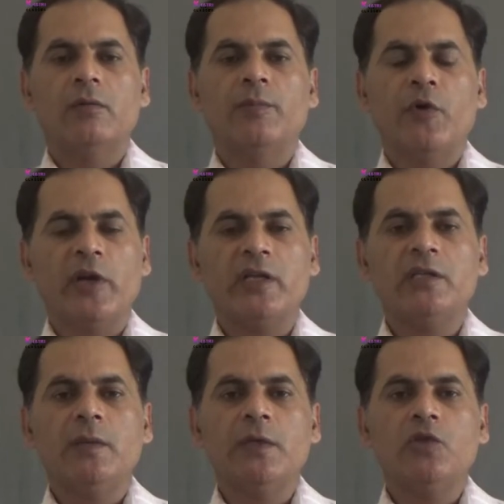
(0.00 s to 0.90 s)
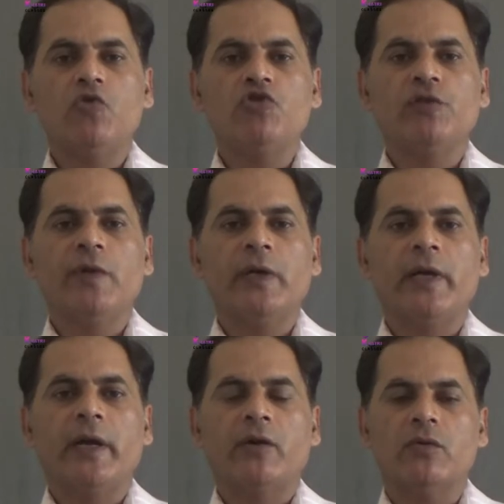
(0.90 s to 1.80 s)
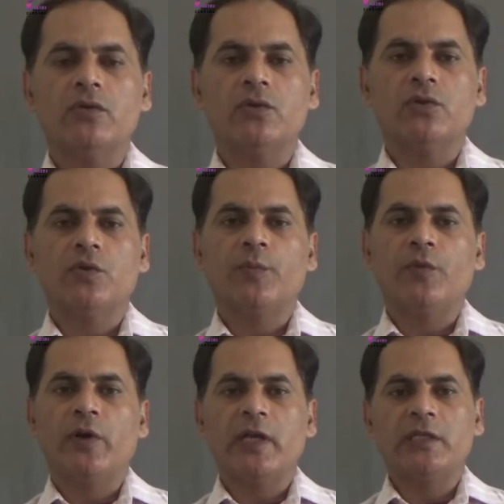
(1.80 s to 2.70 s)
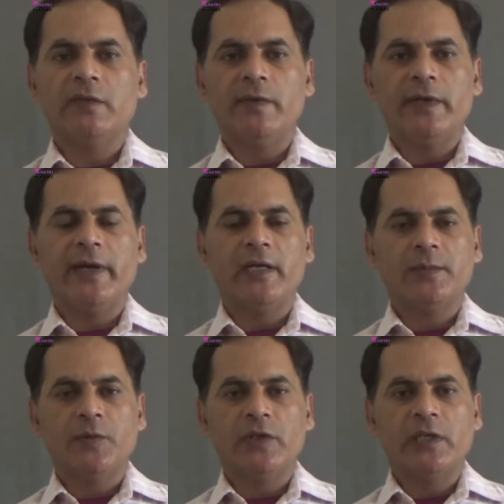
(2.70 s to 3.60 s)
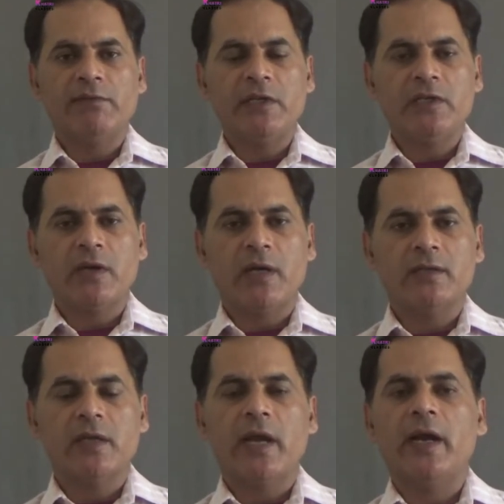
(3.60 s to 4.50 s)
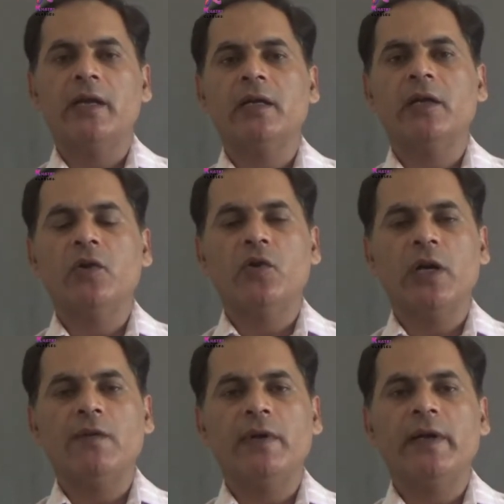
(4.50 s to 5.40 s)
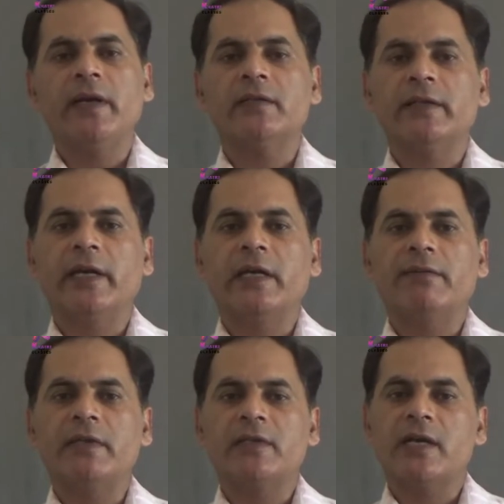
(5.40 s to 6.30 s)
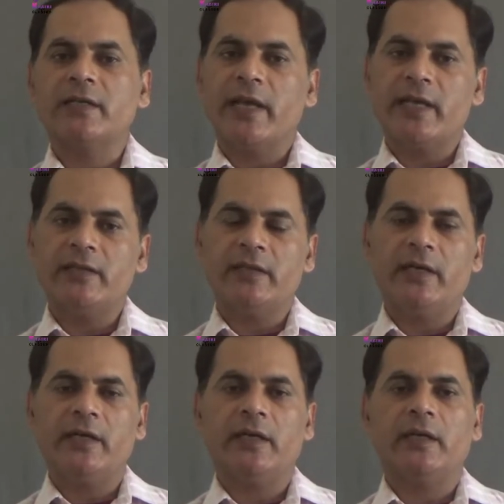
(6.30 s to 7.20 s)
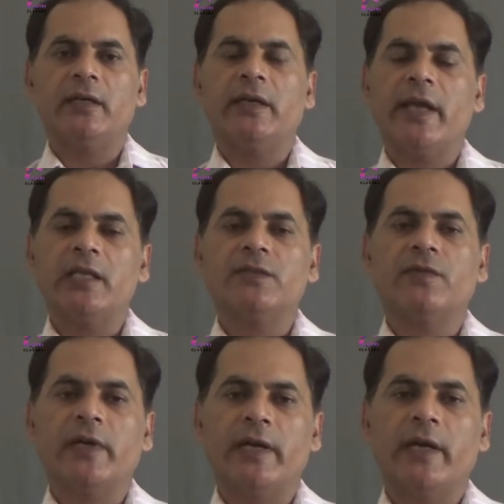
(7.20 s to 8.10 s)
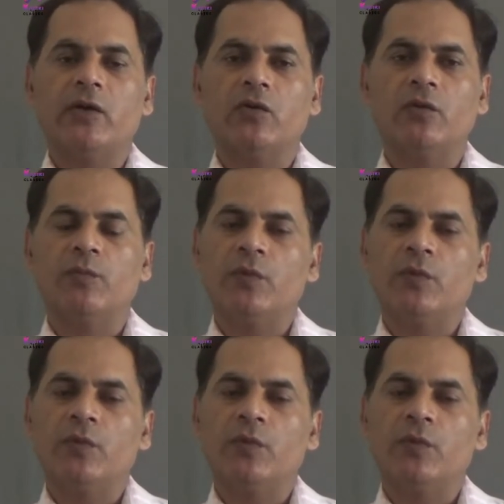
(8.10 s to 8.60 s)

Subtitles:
potassium is losing one electron, so potassium will get positively charged and chlorine will get negatively charged as it gains one electron.